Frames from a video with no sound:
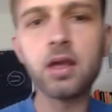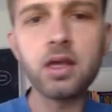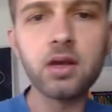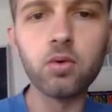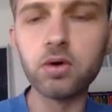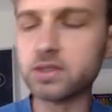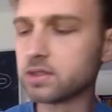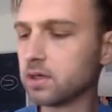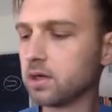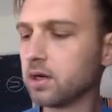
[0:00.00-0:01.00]

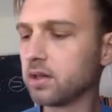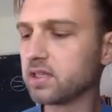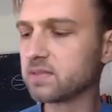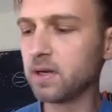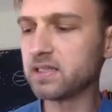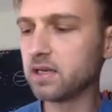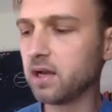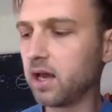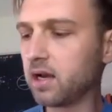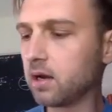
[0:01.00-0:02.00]
equals the
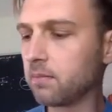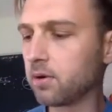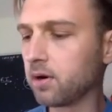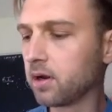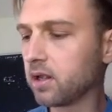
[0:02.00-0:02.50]
splice-unknotting number,